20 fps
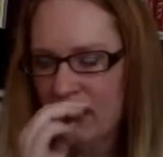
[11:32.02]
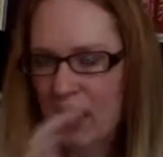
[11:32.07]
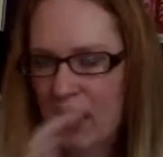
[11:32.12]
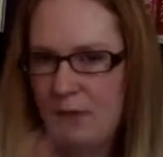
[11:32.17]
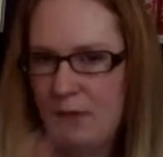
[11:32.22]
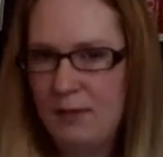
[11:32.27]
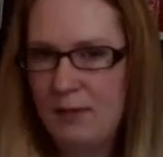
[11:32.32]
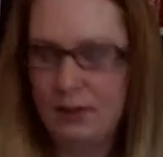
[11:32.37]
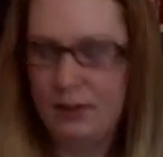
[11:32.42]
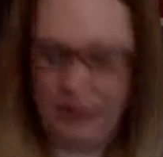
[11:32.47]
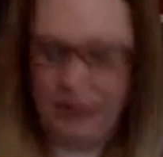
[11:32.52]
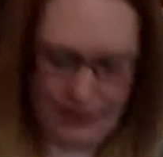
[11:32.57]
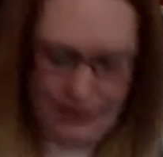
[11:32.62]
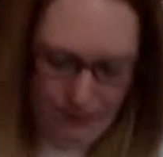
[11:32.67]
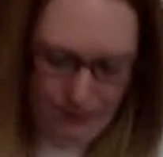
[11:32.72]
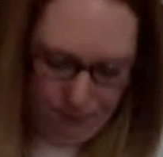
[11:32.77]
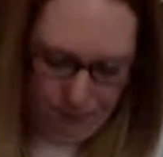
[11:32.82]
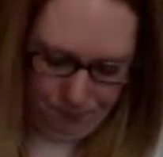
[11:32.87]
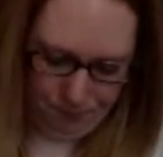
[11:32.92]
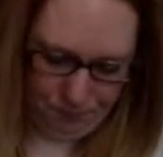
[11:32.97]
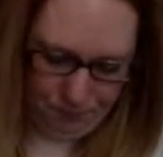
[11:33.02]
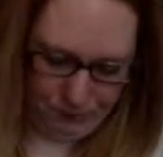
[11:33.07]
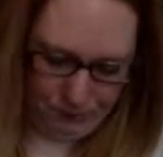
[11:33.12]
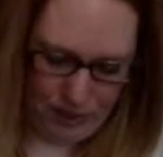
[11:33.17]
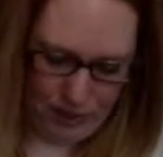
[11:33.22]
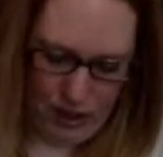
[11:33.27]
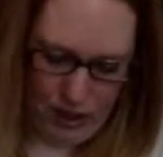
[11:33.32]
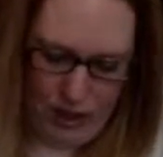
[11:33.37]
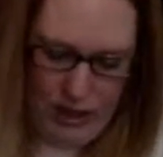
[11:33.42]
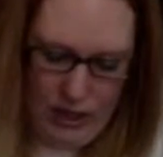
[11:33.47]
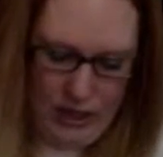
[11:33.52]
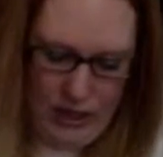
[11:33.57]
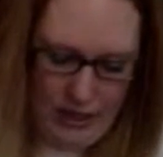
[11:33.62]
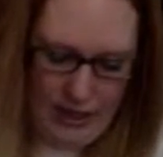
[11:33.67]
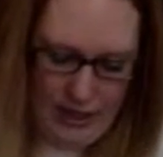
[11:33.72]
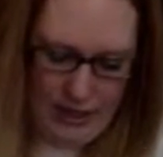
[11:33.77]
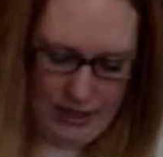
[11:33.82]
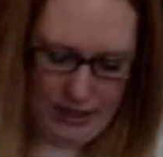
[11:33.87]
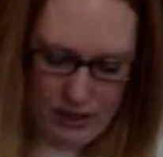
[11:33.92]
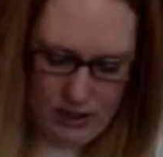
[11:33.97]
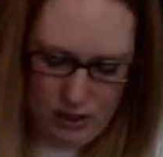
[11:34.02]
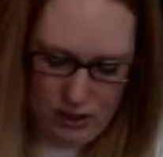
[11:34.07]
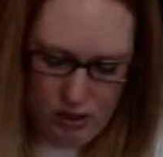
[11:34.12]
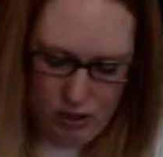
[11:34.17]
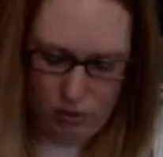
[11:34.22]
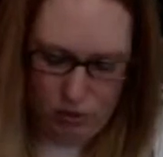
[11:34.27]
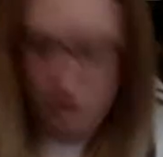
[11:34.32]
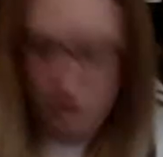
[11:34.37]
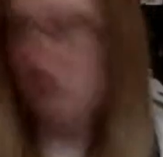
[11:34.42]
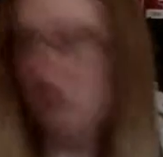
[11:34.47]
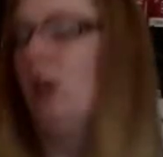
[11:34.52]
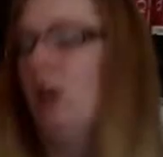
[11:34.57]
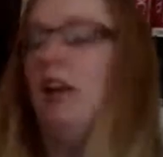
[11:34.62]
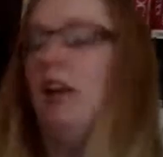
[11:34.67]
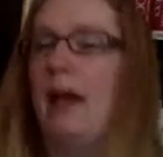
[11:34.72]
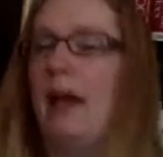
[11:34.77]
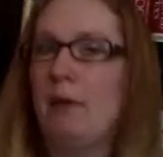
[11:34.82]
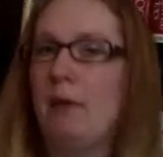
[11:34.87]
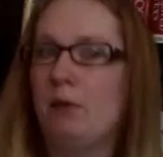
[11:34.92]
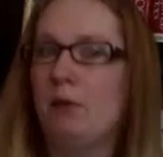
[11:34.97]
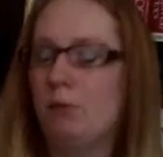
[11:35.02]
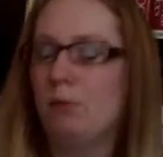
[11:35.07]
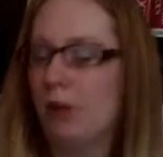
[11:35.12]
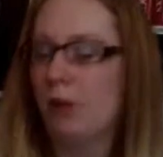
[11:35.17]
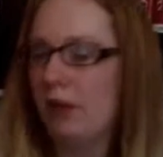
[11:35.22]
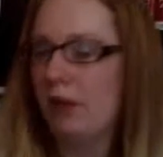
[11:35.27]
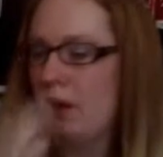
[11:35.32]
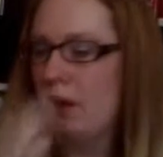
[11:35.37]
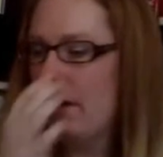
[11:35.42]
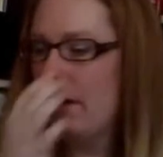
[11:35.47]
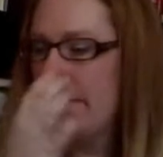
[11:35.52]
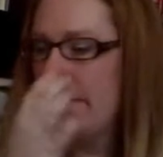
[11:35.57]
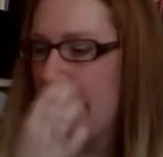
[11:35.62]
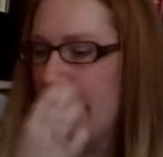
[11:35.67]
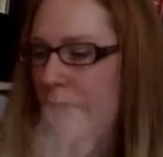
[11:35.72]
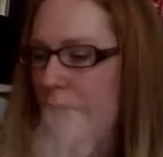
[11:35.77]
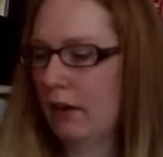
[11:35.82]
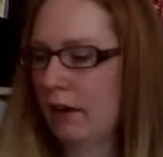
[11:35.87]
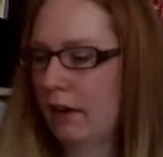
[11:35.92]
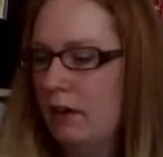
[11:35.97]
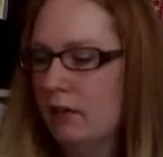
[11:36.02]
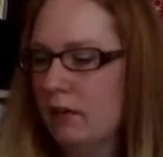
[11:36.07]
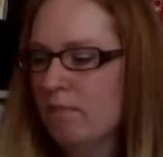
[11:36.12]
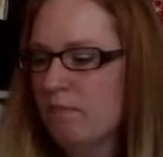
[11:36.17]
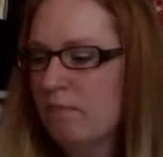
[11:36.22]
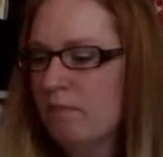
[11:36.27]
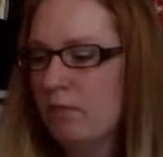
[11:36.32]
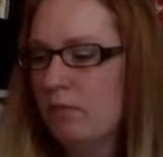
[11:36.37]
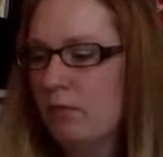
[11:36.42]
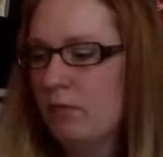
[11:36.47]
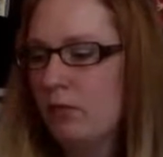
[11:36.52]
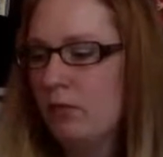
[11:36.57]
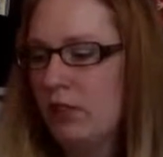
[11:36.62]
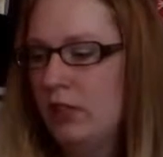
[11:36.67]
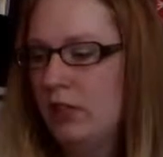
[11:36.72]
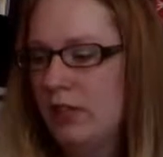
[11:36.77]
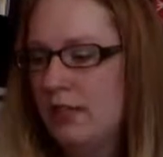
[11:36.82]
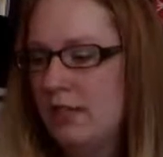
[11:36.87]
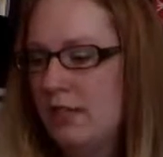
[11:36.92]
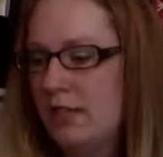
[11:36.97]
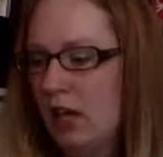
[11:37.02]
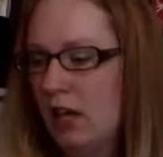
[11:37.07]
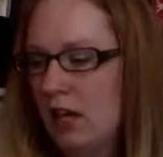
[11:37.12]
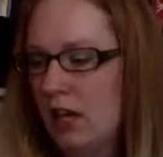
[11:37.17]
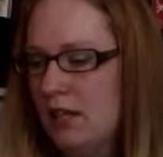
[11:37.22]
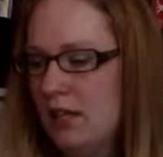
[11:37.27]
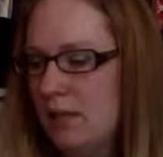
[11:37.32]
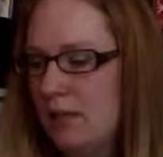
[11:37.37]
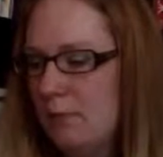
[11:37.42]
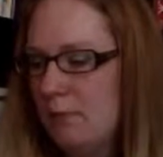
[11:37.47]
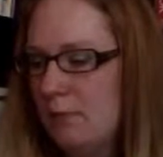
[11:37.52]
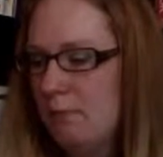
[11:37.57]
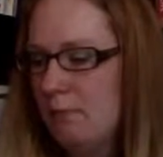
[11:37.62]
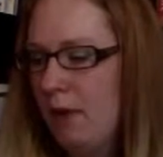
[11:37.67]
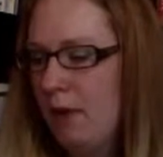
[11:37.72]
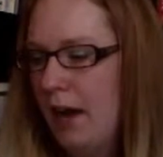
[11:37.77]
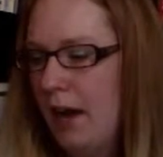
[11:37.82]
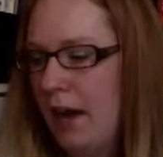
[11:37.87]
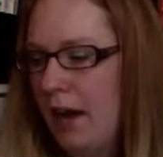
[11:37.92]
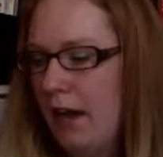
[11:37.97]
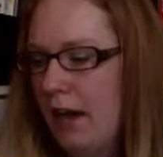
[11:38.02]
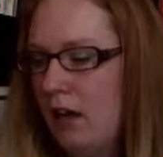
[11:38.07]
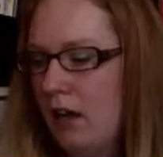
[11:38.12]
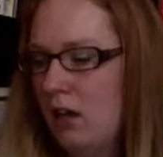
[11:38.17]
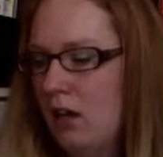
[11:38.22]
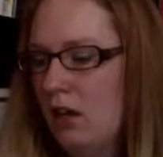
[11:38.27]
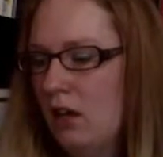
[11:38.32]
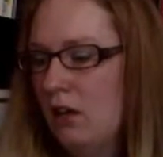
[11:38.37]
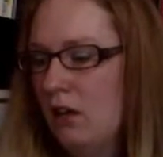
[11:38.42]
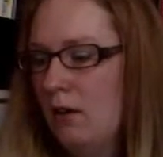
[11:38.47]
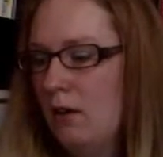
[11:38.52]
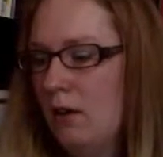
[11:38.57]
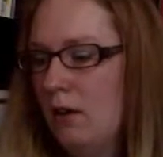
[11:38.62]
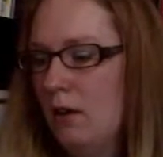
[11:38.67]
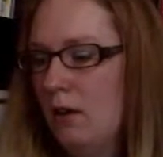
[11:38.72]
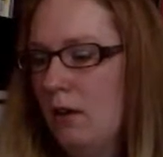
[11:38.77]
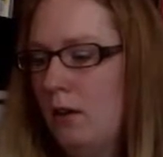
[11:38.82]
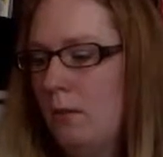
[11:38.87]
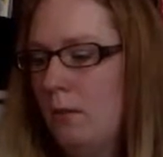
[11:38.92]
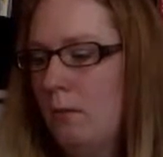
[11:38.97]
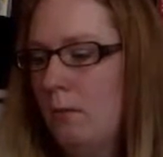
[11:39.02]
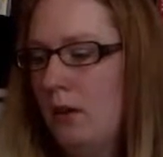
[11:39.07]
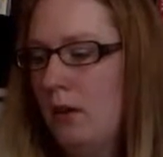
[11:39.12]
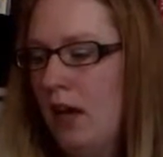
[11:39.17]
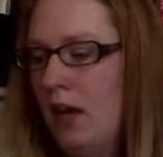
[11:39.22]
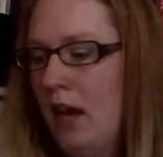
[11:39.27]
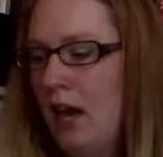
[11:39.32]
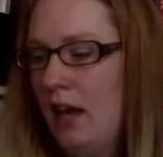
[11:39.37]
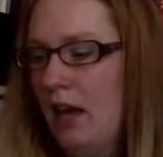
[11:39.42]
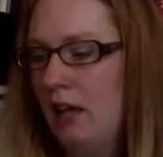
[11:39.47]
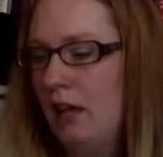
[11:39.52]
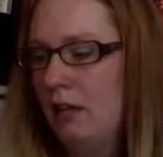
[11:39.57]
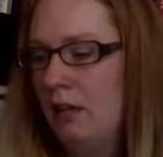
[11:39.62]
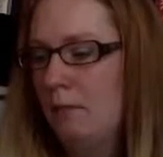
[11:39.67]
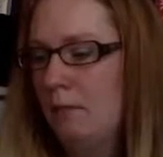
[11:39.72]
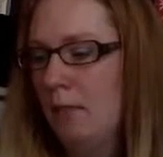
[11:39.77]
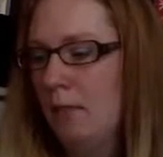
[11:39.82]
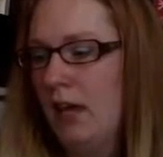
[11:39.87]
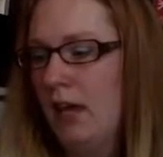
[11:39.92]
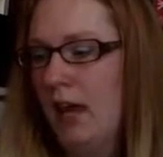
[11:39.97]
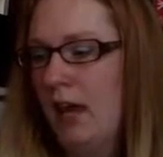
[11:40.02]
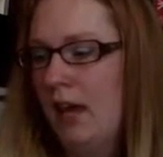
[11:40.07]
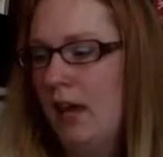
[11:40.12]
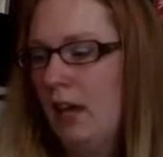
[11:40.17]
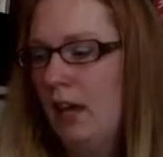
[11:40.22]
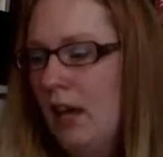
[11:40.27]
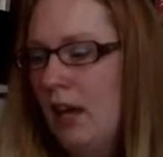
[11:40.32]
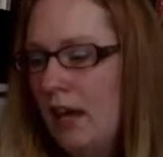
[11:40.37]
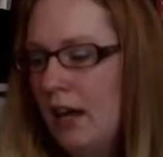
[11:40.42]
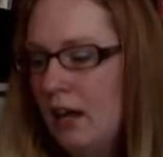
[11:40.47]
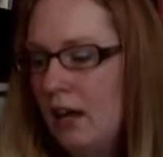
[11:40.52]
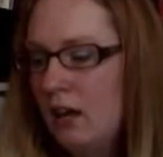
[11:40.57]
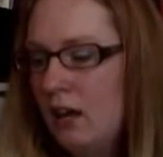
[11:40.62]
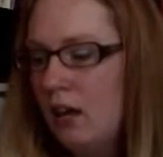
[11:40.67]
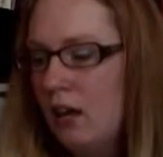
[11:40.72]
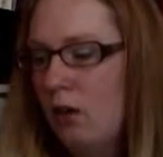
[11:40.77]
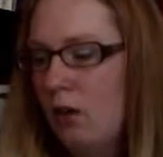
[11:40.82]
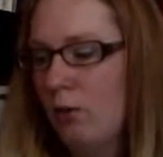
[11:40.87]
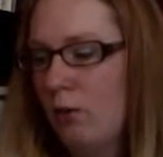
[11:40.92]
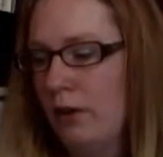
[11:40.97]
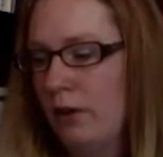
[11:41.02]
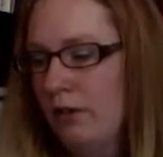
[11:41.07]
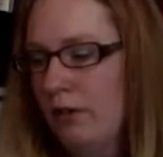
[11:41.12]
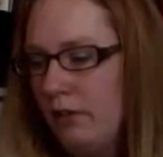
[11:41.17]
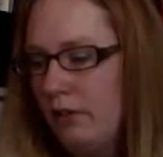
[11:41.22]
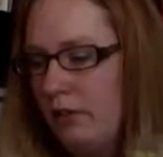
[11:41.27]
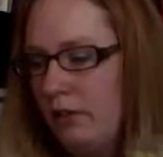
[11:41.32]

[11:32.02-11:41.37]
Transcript: sorry, I told y'all I would work on the Folia socks by Michaela Orth,